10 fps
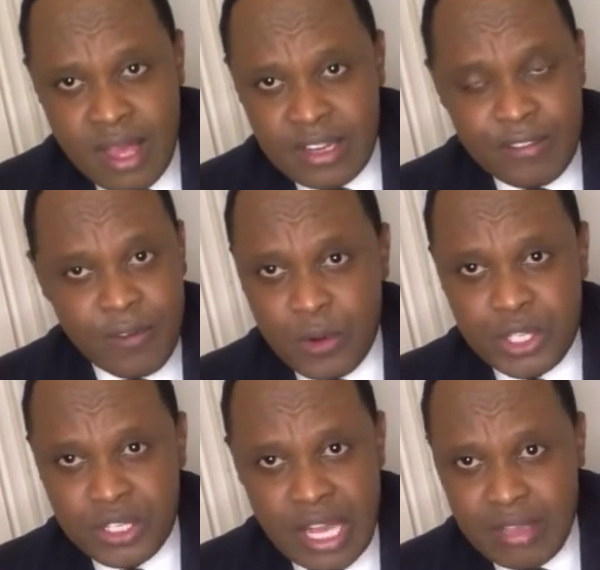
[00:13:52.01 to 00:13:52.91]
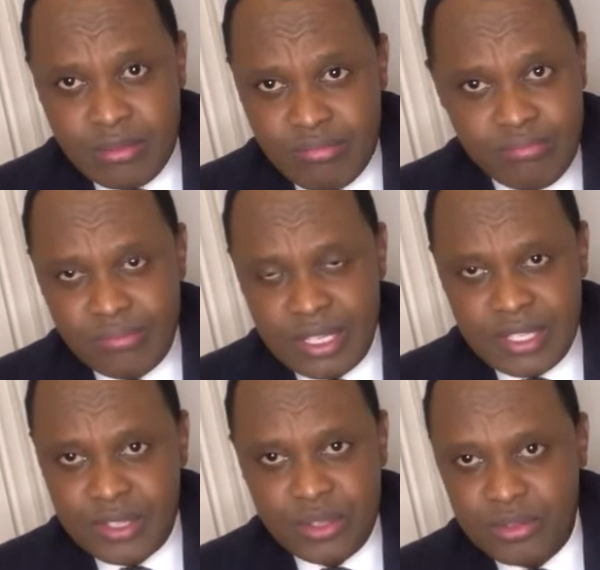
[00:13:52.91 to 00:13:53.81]
divorce is like
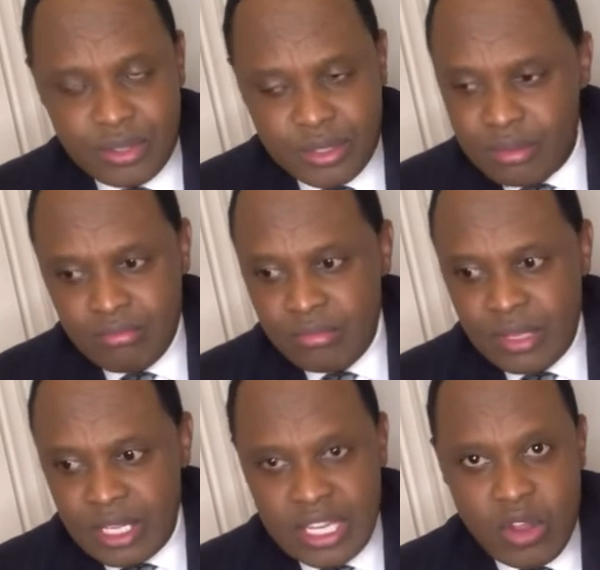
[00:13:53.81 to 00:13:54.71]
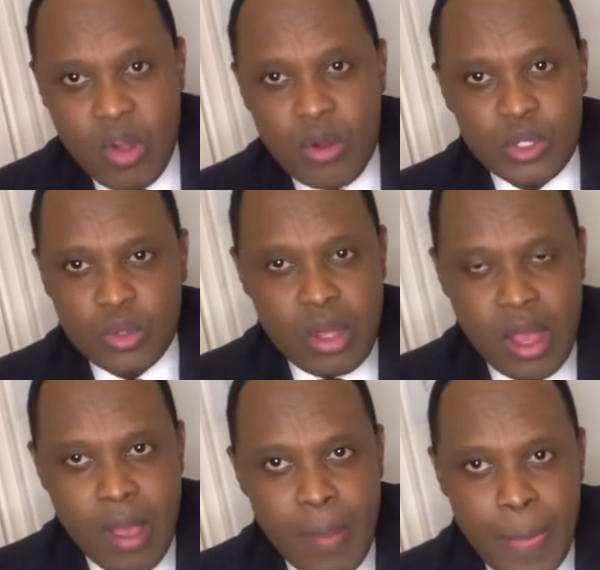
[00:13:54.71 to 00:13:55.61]
it's like going to
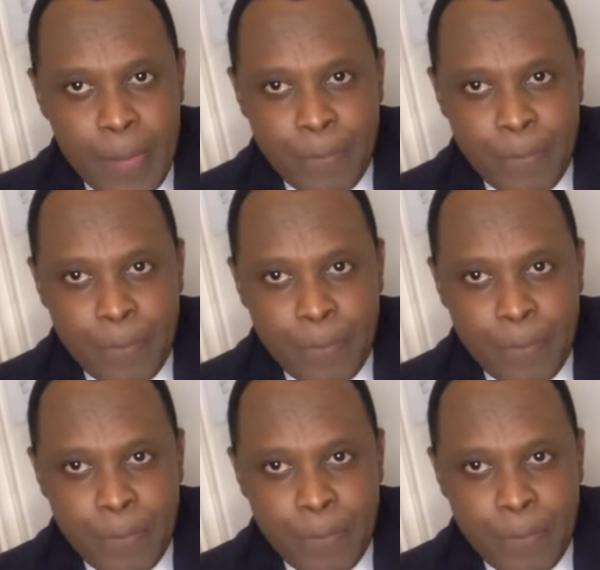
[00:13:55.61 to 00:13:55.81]
a